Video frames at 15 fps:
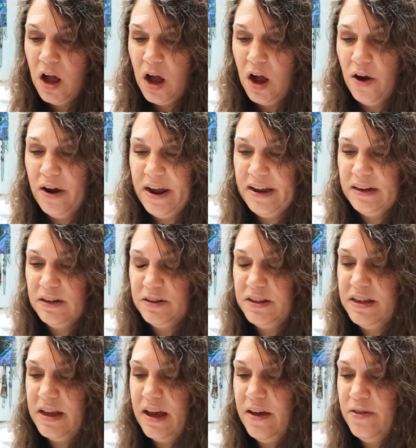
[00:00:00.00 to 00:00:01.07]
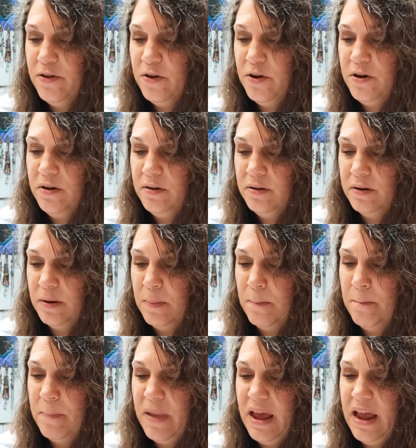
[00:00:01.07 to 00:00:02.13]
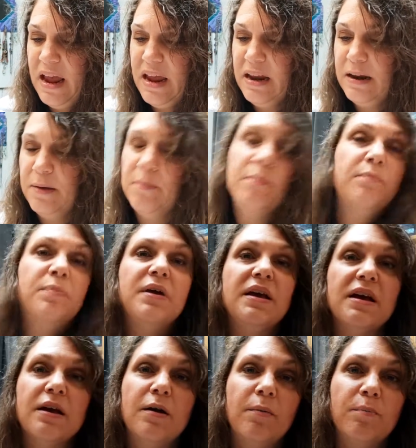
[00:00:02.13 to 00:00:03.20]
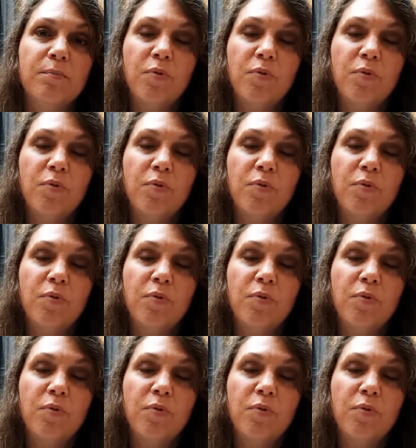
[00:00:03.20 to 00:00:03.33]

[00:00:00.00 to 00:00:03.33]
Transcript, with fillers: All right, the other main big